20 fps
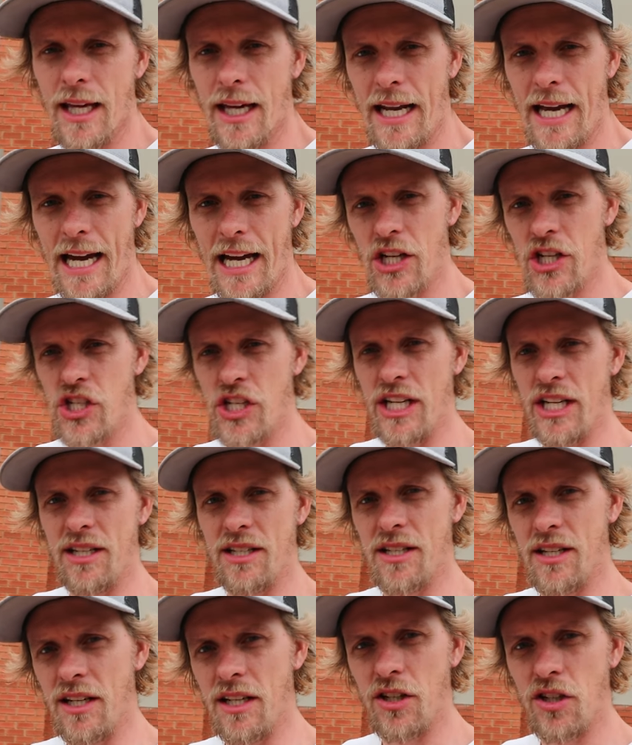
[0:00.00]
that actually
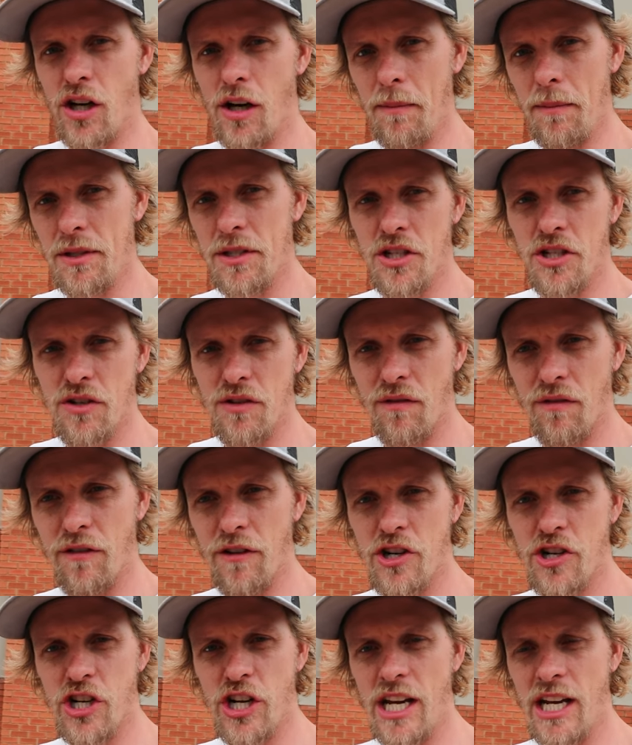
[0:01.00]
did competition
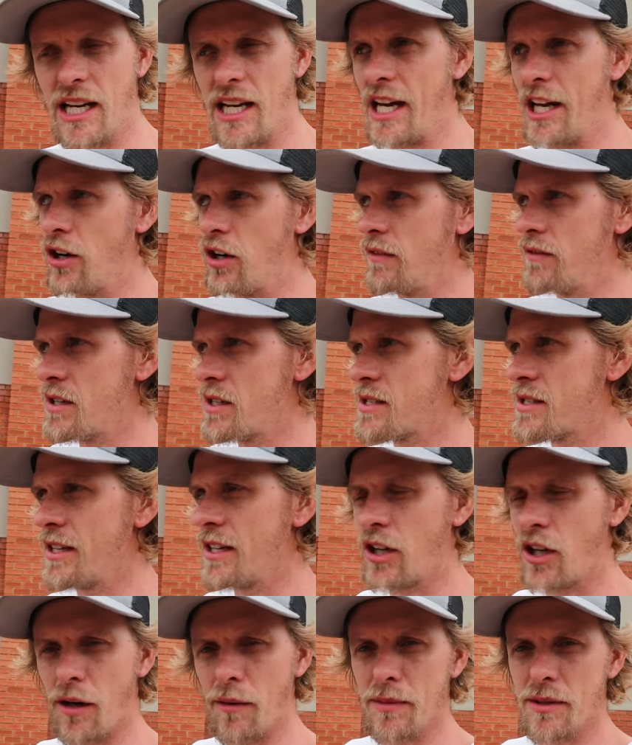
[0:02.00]
fishing, and
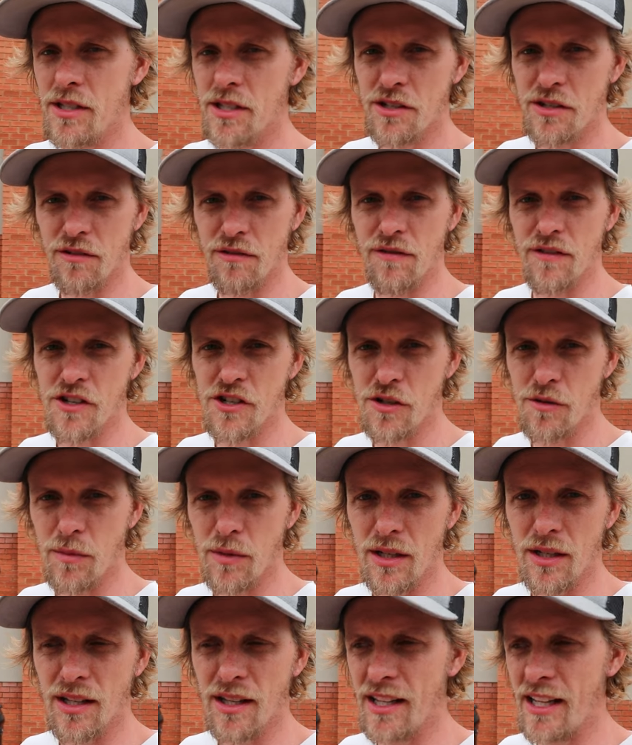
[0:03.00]
obviously competition
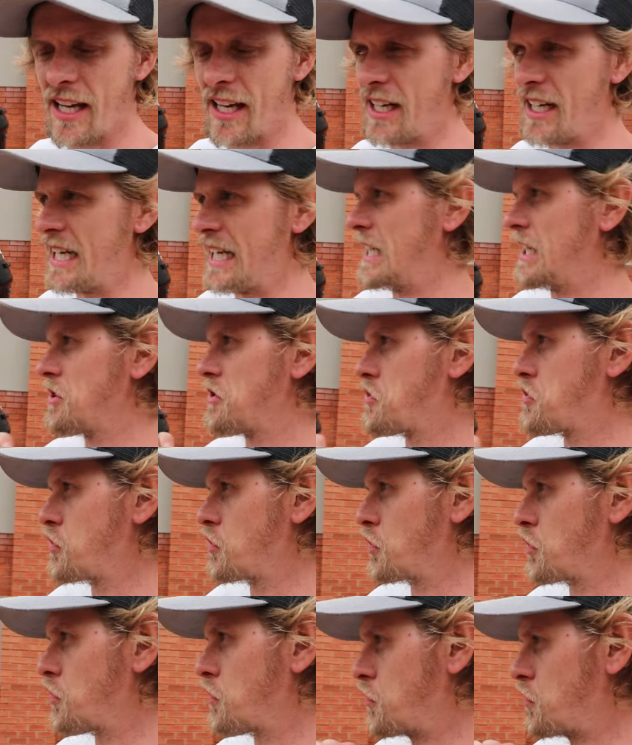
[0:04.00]
fishermen, they needed
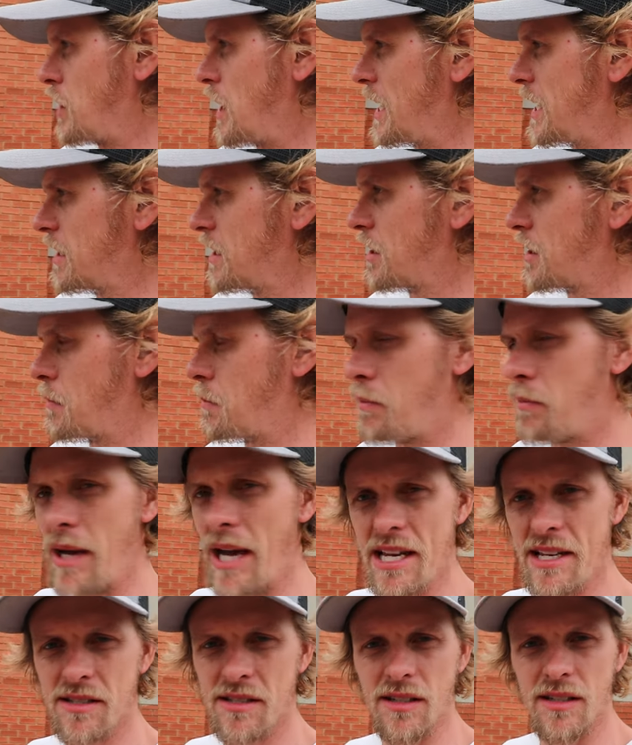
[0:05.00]
to run the
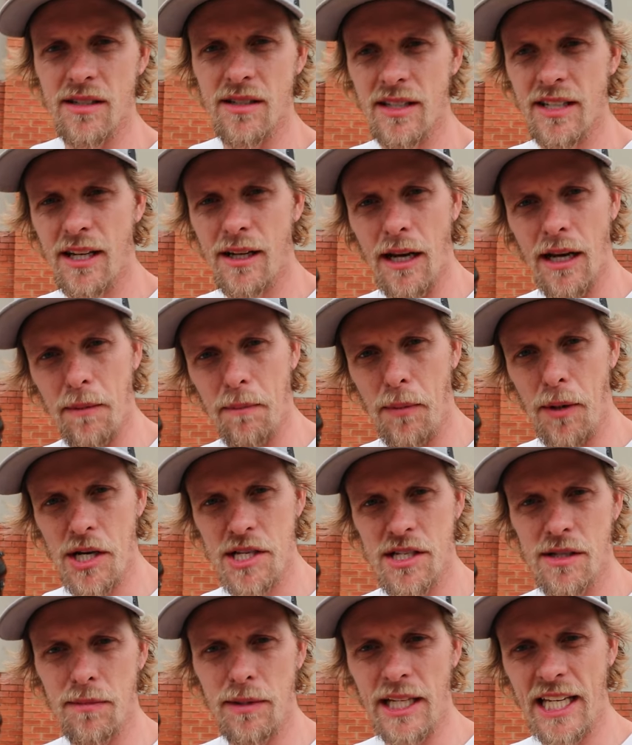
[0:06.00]
best it, it
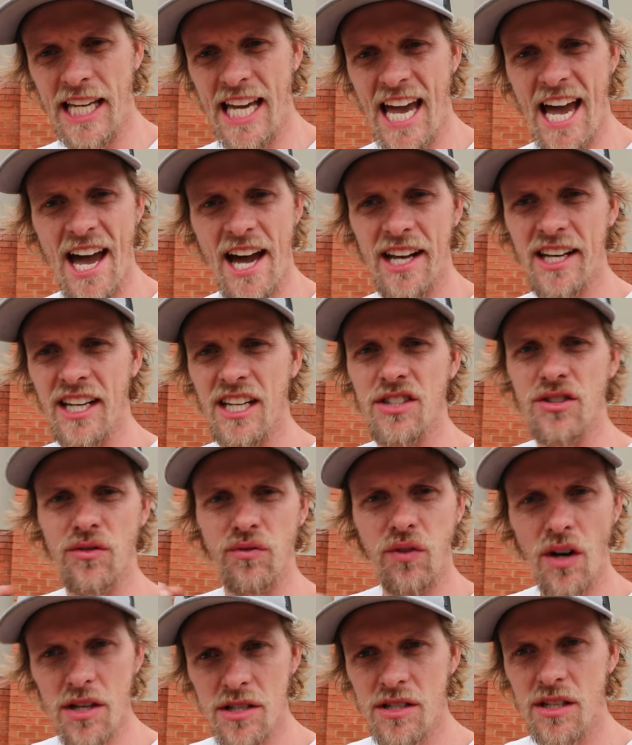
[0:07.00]
possibly can, as
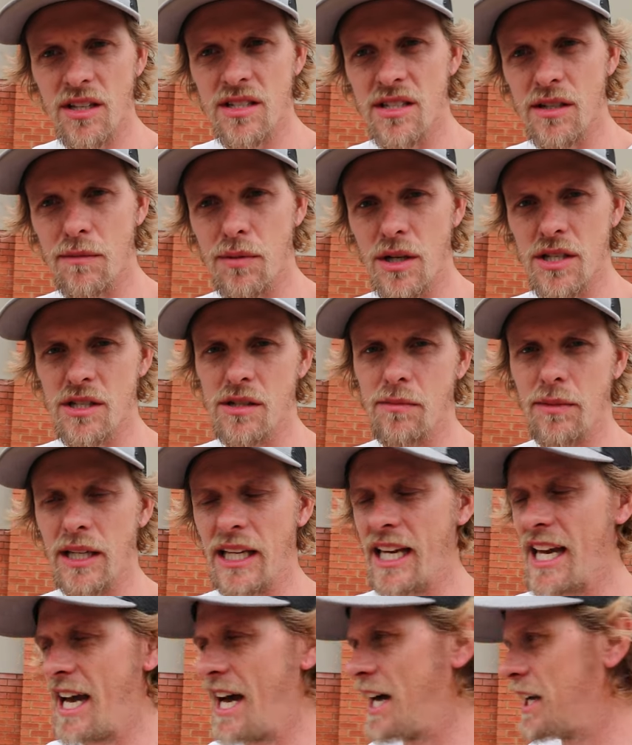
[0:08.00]
fast as it possibly
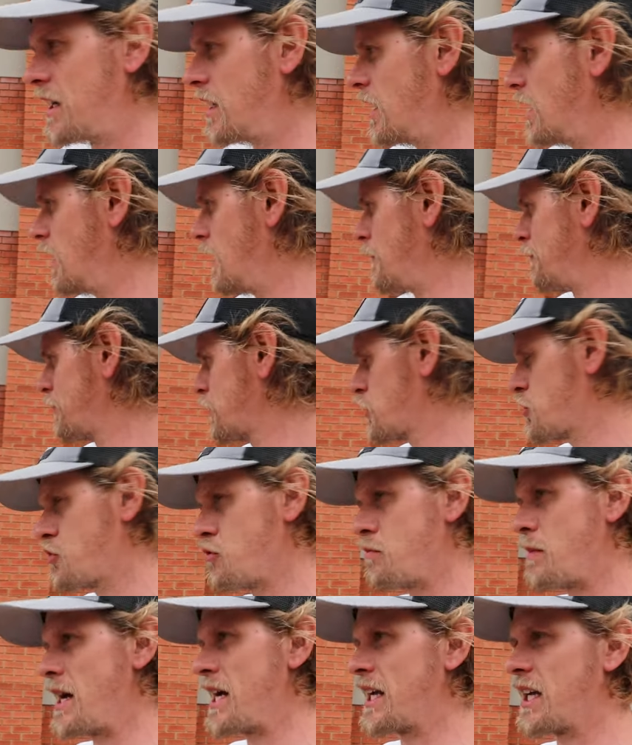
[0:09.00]
can,
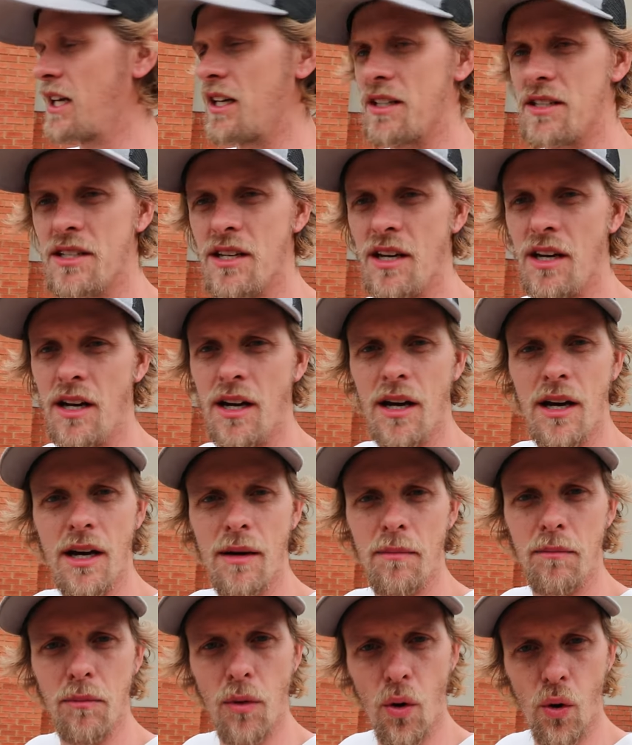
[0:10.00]
to make it
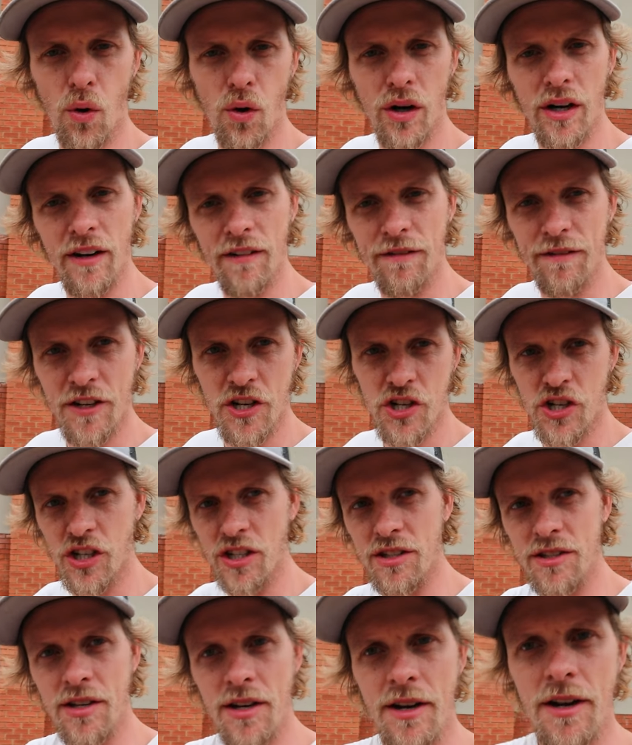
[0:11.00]
more
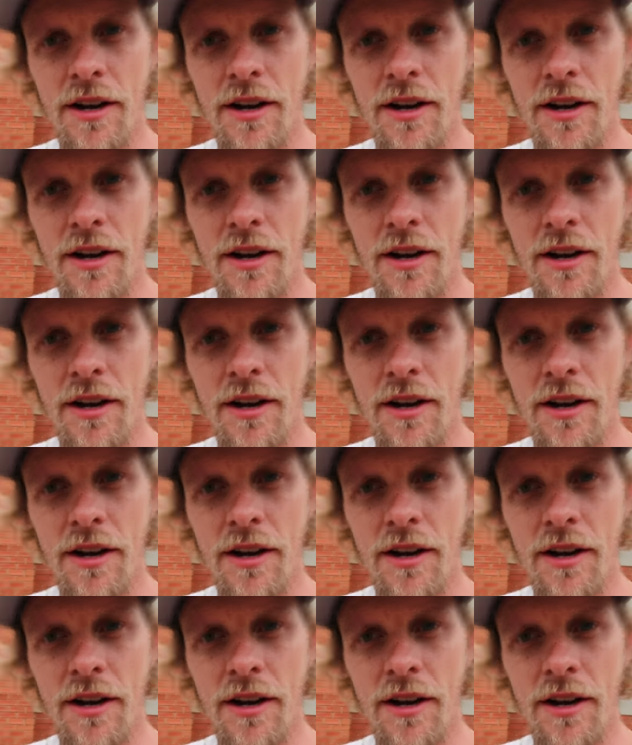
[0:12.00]
efficient.